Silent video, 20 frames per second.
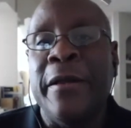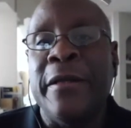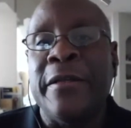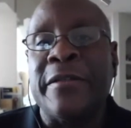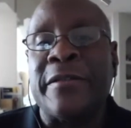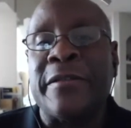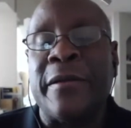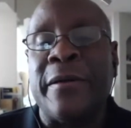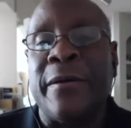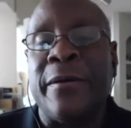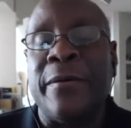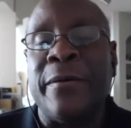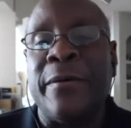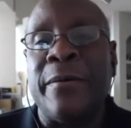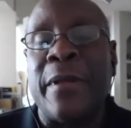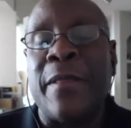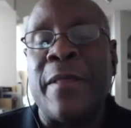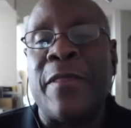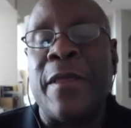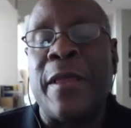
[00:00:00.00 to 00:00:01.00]
So
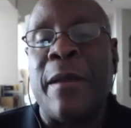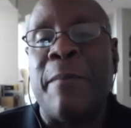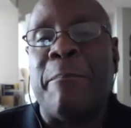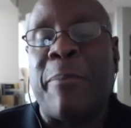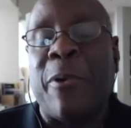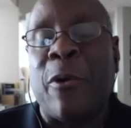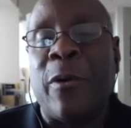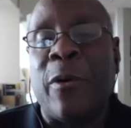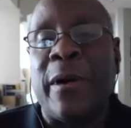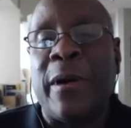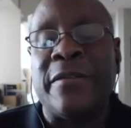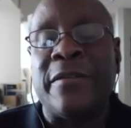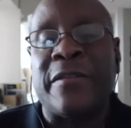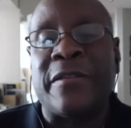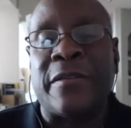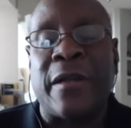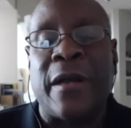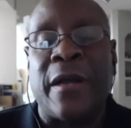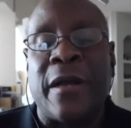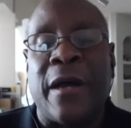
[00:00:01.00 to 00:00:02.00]
the importance
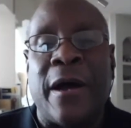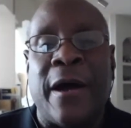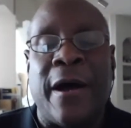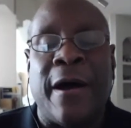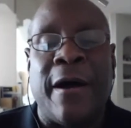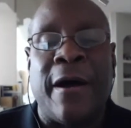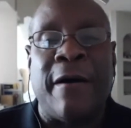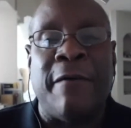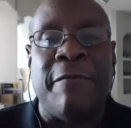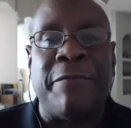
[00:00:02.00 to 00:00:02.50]
of